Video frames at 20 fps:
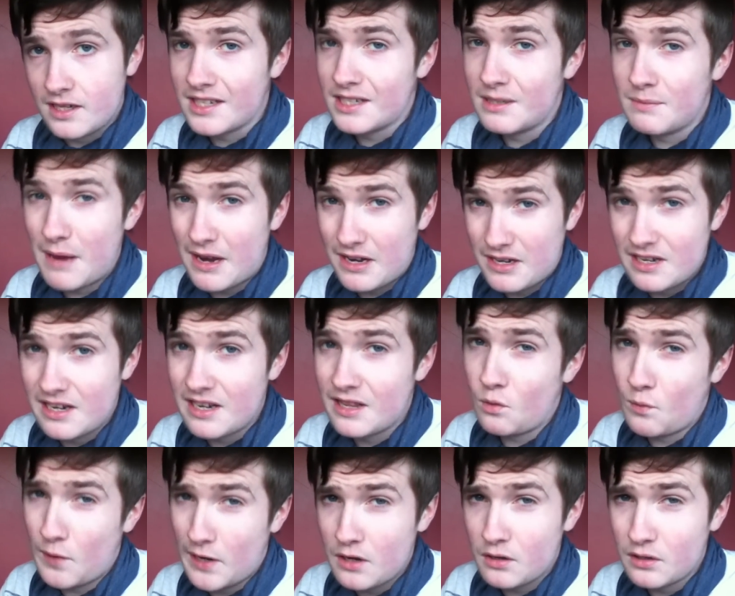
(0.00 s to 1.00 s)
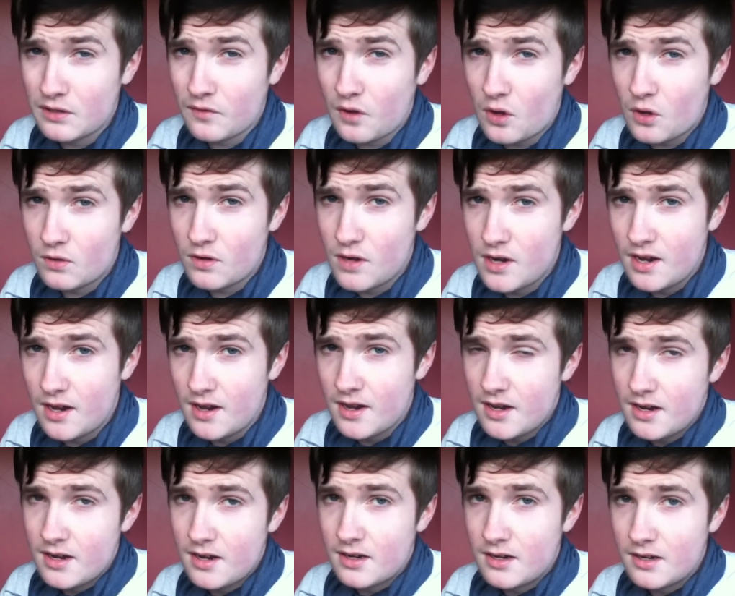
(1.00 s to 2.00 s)
especially the Windows phone.
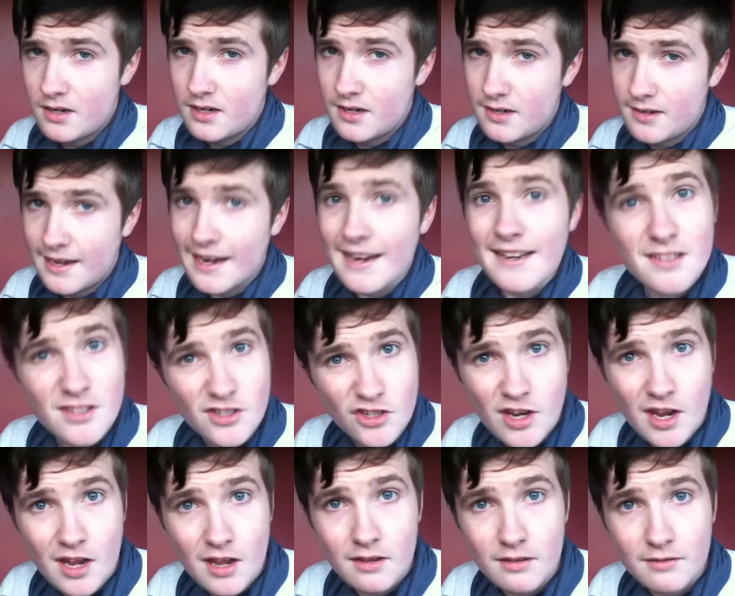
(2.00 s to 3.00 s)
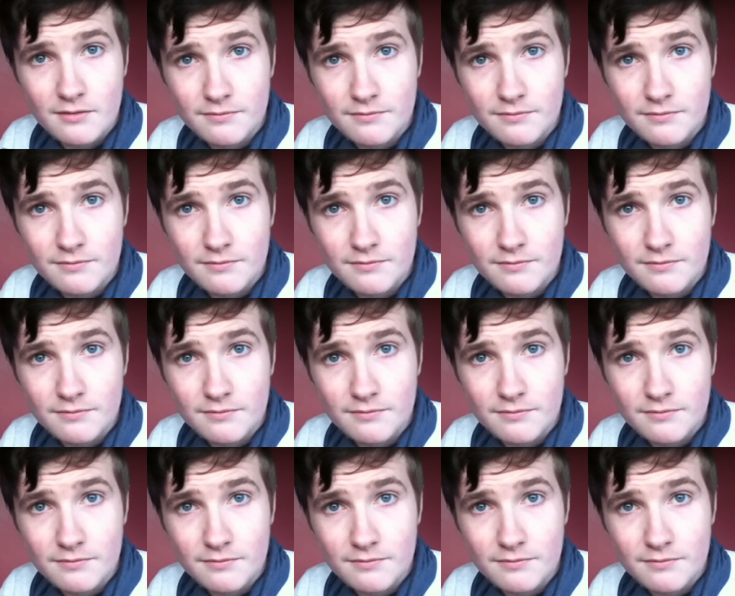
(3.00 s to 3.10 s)
It's shit.